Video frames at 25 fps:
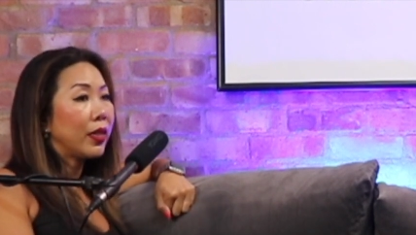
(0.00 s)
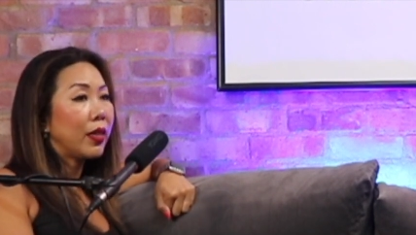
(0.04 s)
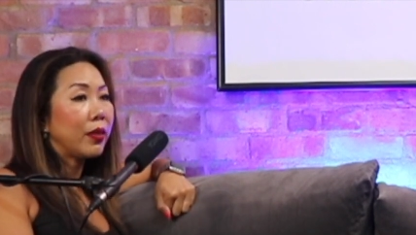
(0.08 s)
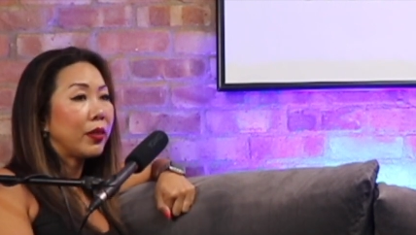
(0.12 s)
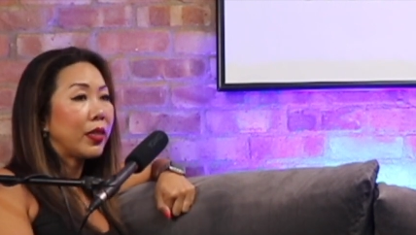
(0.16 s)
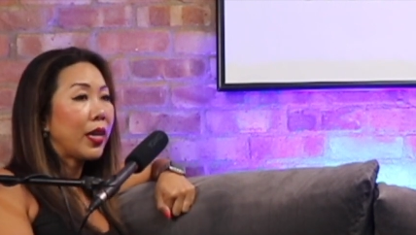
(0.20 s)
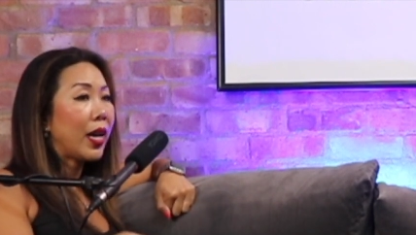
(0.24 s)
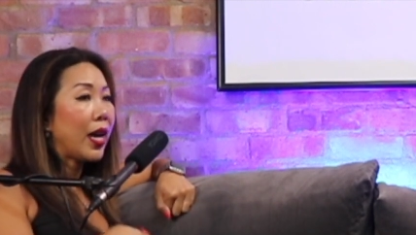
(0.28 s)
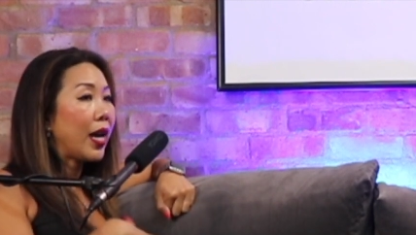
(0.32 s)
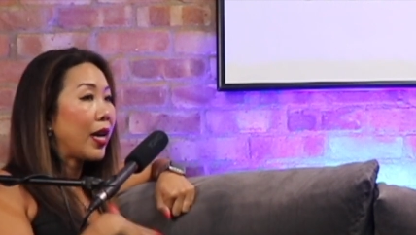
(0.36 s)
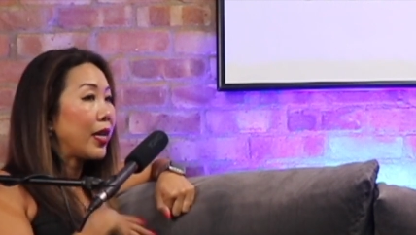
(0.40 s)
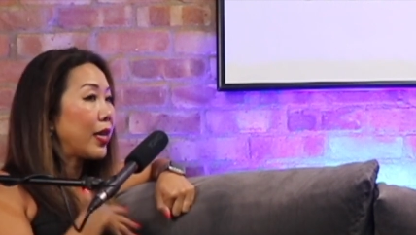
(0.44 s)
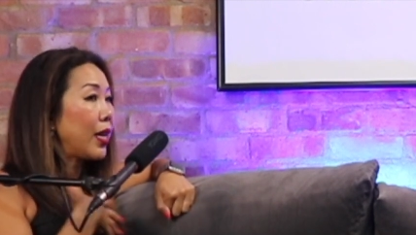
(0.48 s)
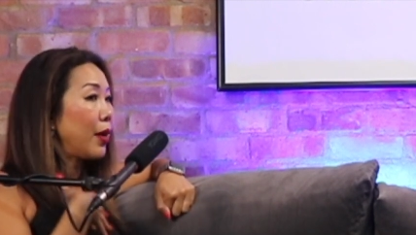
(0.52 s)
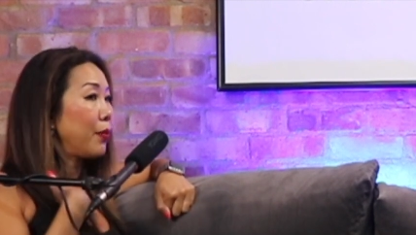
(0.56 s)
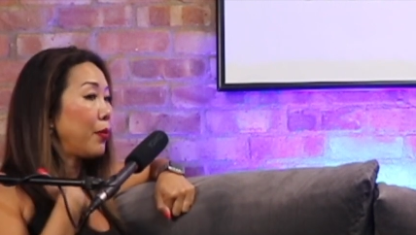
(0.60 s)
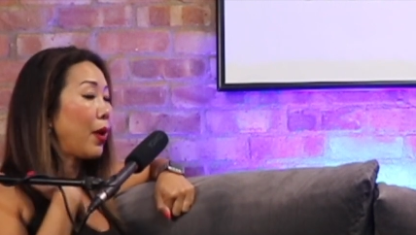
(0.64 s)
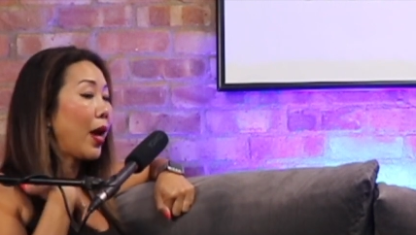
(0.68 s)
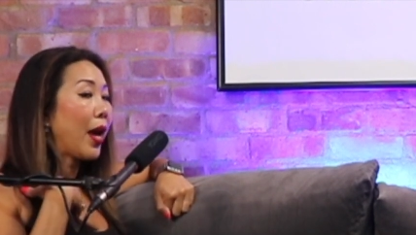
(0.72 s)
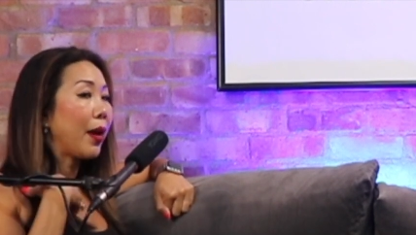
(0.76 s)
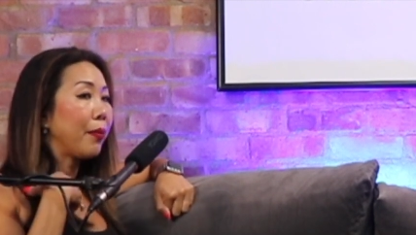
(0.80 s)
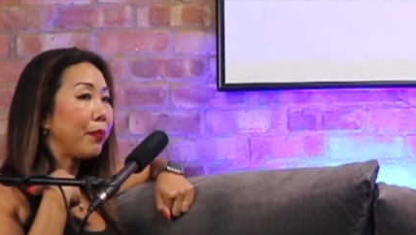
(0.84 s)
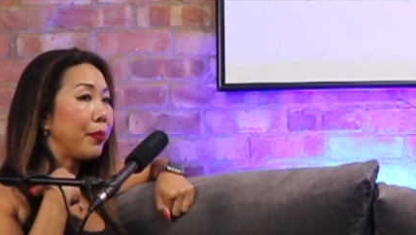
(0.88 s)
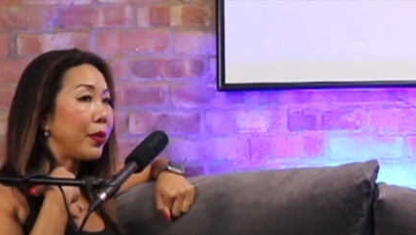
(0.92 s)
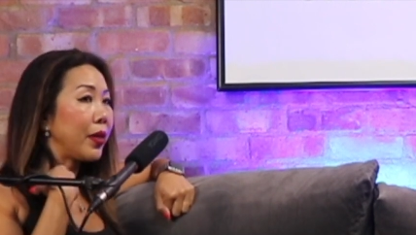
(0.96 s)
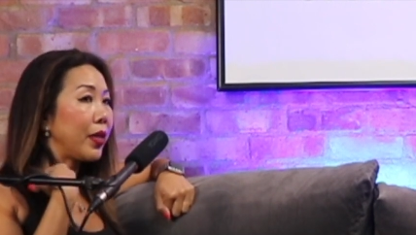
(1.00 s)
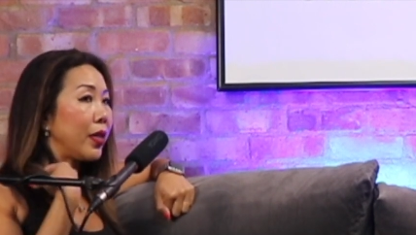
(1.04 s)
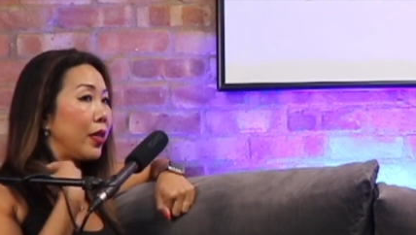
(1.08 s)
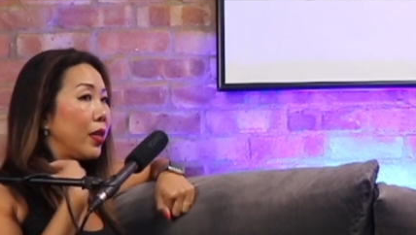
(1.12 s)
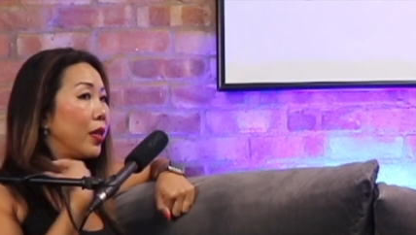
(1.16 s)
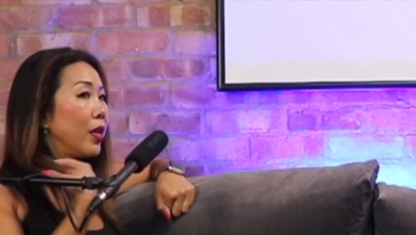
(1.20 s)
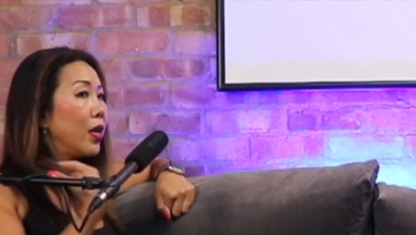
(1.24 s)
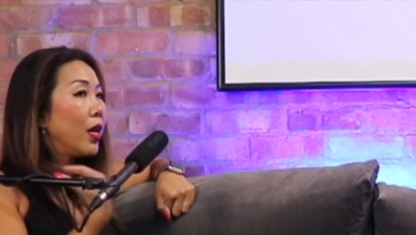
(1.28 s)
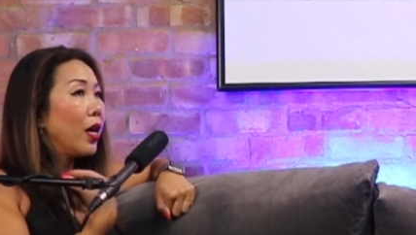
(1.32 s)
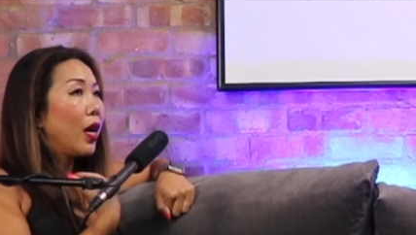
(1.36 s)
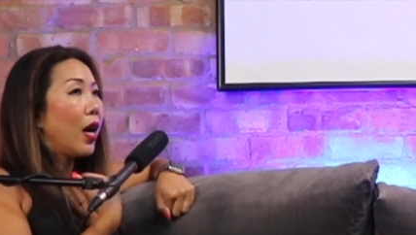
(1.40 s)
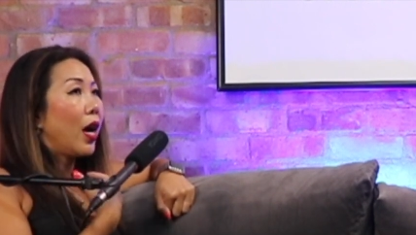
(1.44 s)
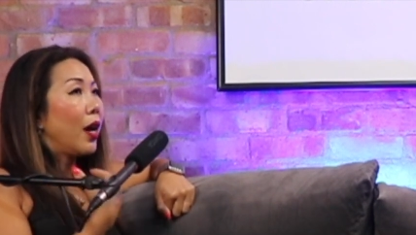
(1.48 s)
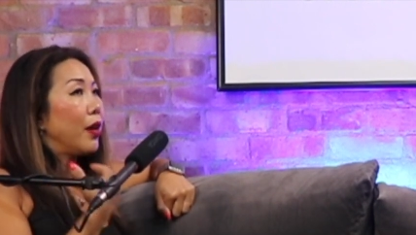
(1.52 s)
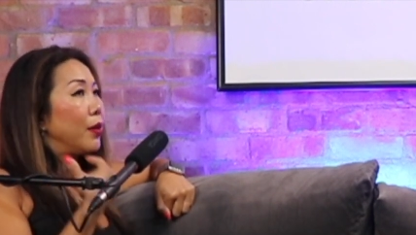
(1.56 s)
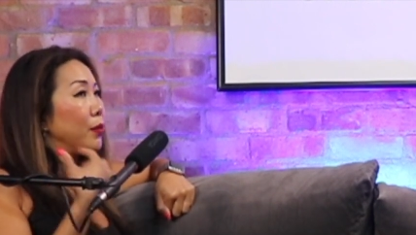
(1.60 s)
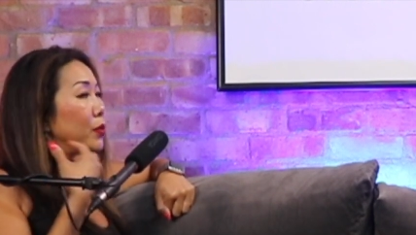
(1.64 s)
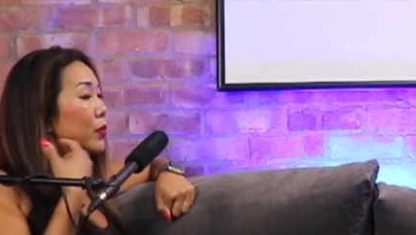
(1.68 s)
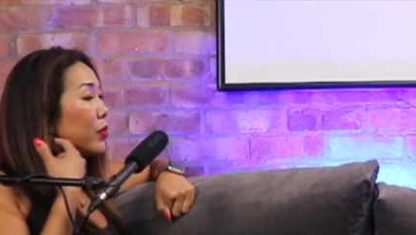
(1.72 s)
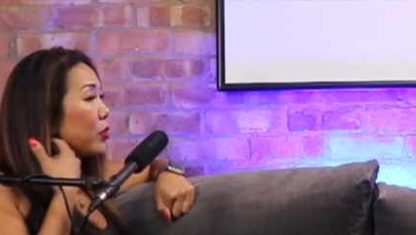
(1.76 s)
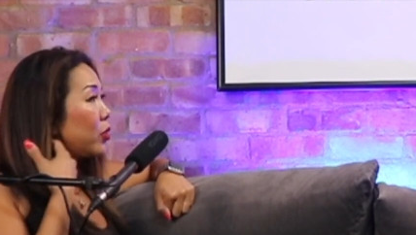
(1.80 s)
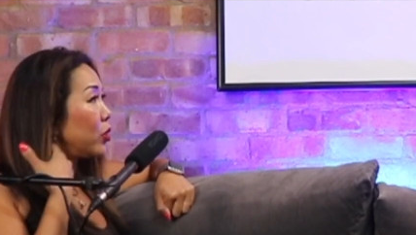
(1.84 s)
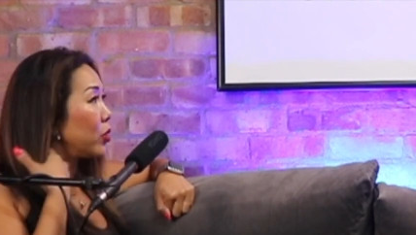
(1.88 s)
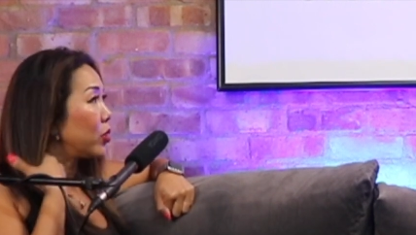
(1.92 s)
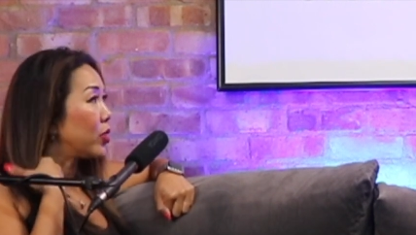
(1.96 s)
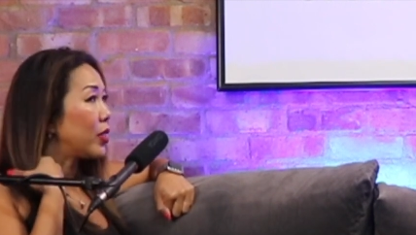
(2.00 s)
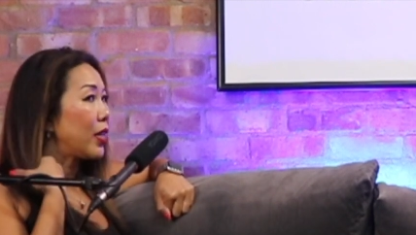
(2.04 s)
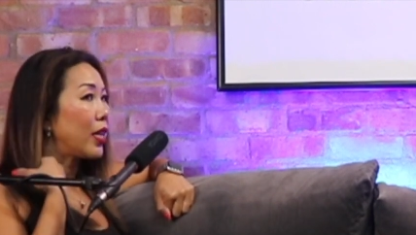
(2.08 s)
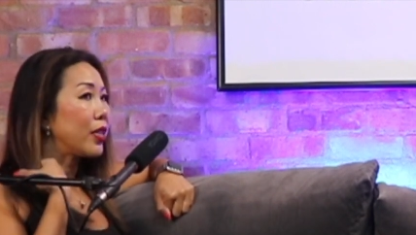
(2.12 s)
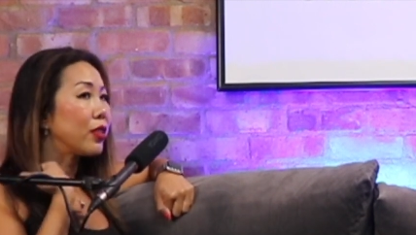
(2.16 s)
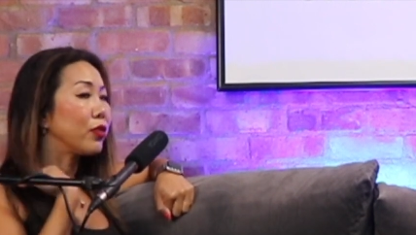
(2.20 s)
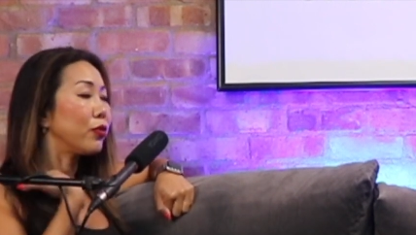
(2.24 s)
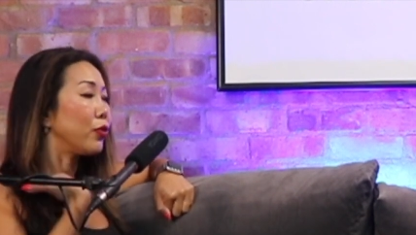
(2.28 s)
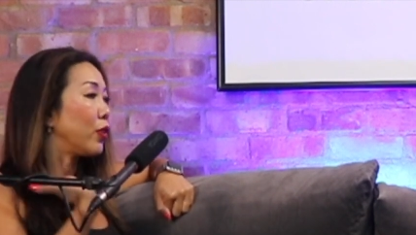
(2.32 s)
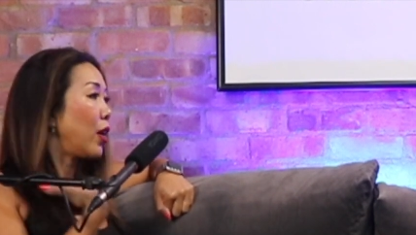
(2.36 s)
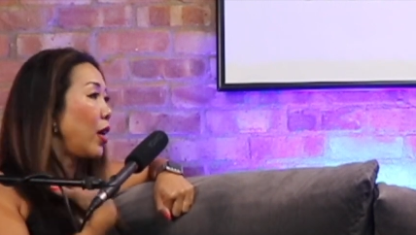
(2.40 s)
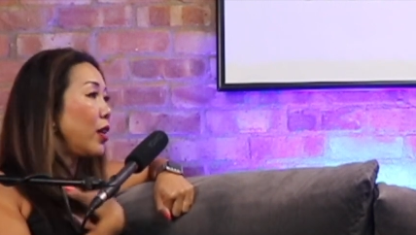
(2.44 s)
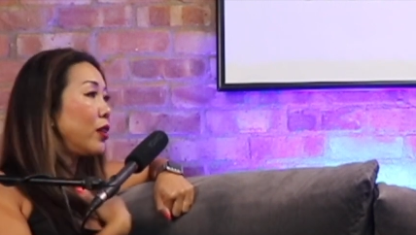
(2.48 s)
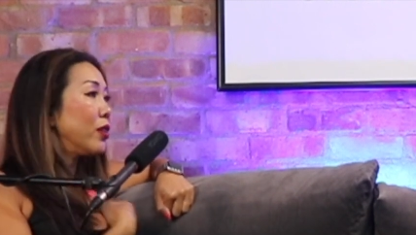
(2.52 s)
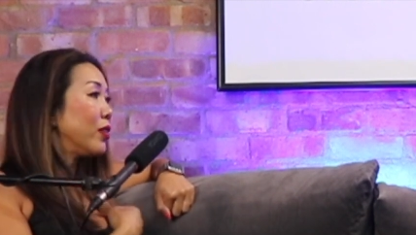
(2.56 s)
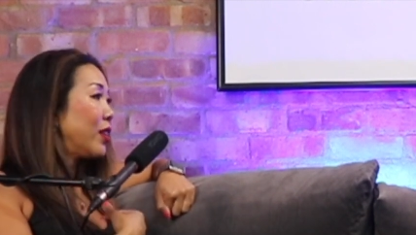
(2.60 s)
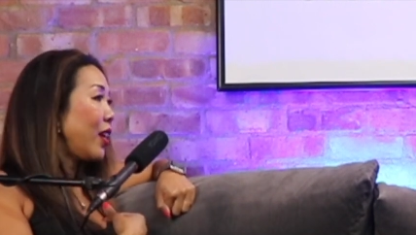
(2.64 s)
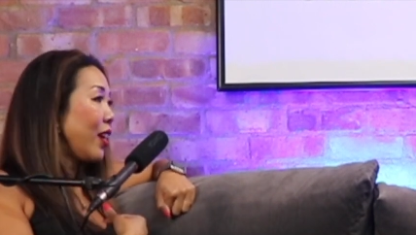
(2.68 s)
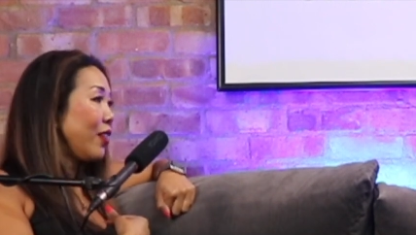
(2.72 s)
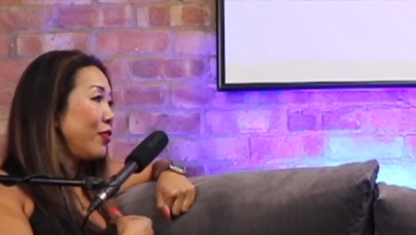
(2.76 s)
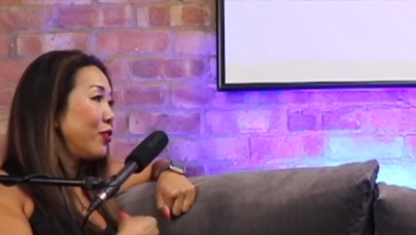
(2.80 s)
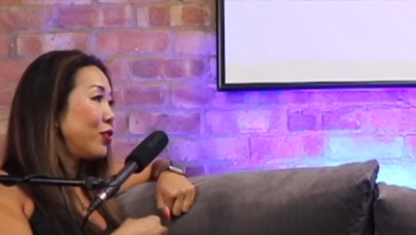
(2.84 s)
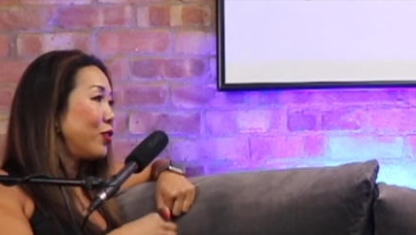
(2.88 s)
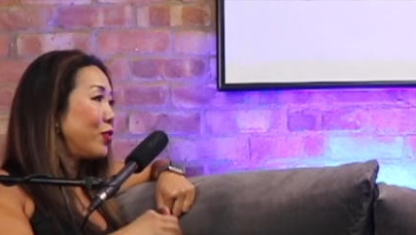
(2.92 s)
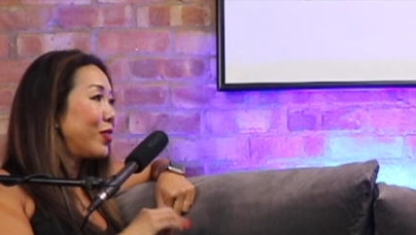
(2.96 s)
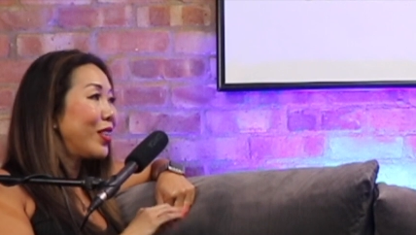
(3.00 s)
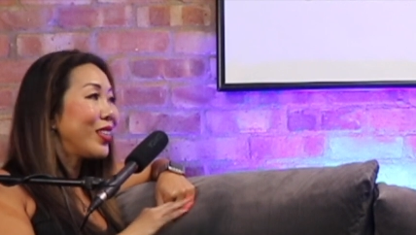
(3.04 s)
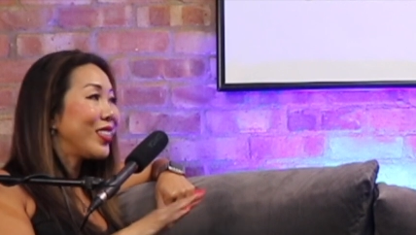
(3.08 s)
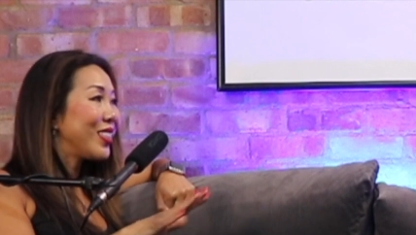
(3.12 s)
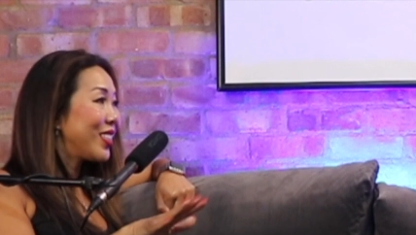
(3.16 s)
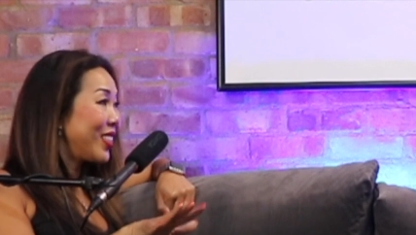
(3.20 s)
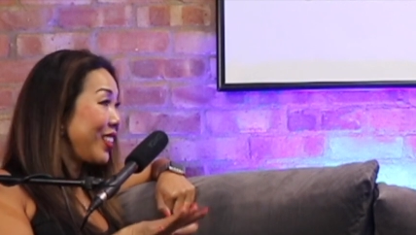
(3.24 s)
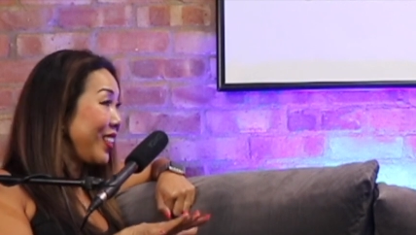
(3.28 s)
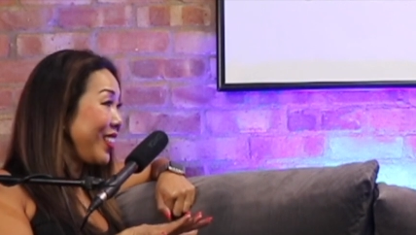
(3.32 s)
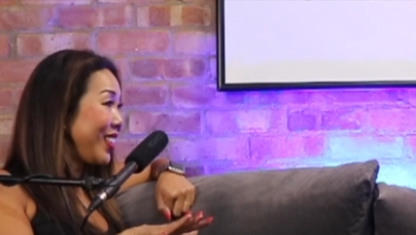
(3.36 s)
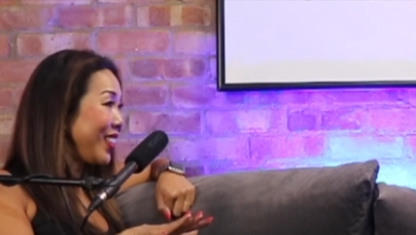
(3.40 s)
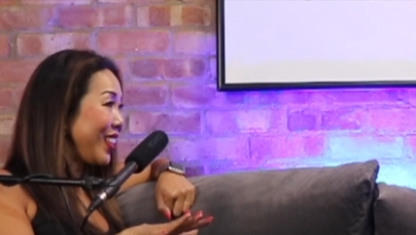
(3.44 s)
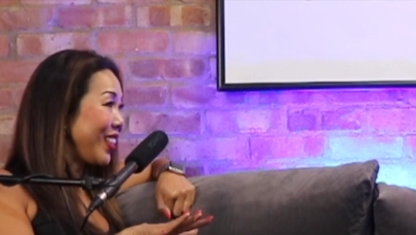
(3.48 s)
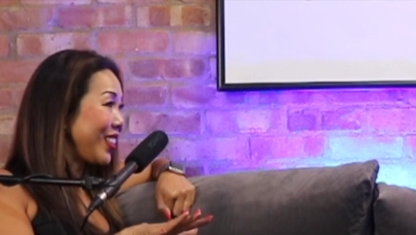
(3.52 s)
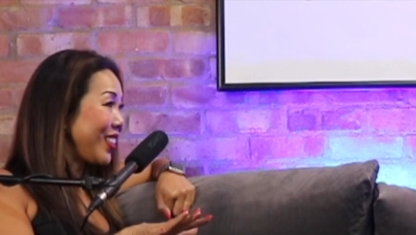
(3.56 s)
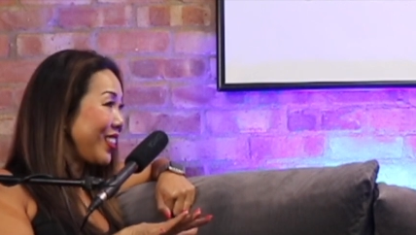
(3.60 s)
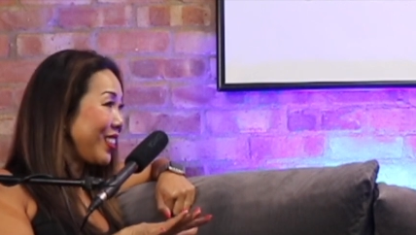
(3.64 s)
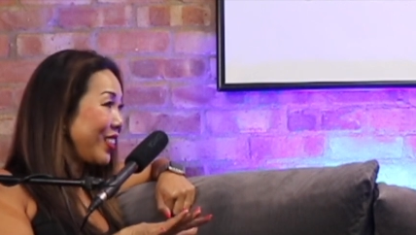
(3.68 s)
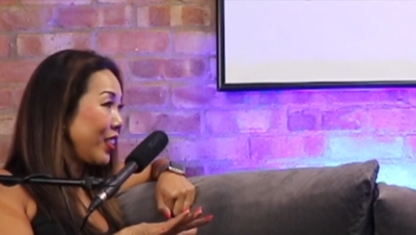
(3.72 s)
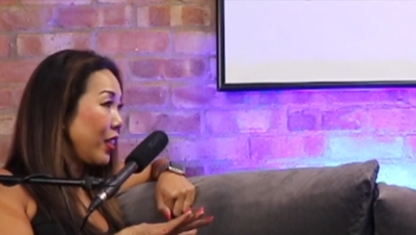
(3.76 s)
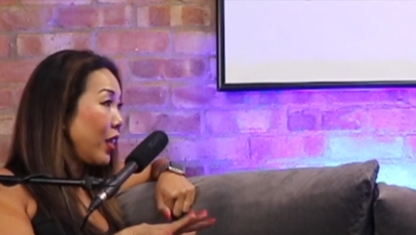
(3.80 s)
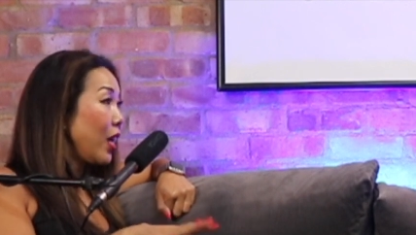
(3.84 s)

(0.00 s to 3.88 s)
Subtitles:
Dad, I'm happy, I'm successful. I don't have to, they see it.